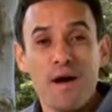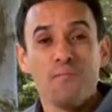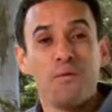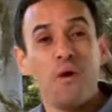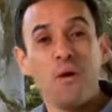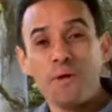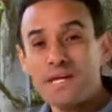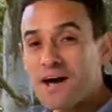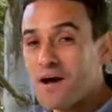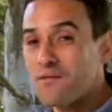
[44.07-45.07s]
But what we
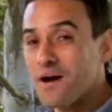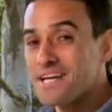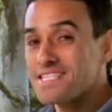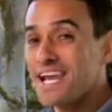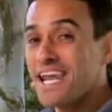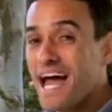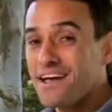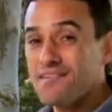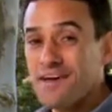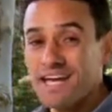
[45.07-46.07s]
don't want is a lack
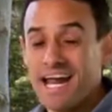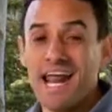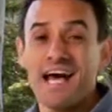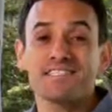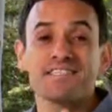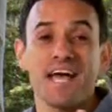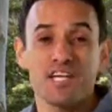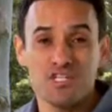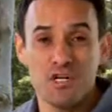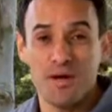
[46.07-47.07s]
of heat in our steak
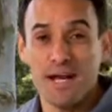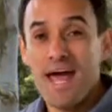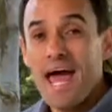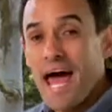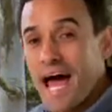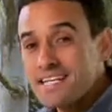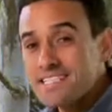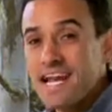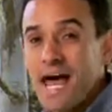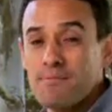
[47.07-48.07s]
stewing, as
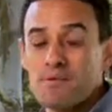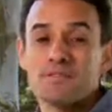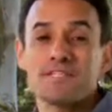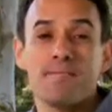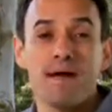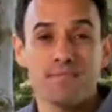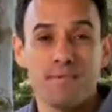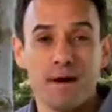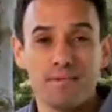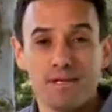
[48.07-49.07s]
can happen with some other
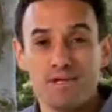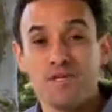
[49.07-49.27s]
barbecues.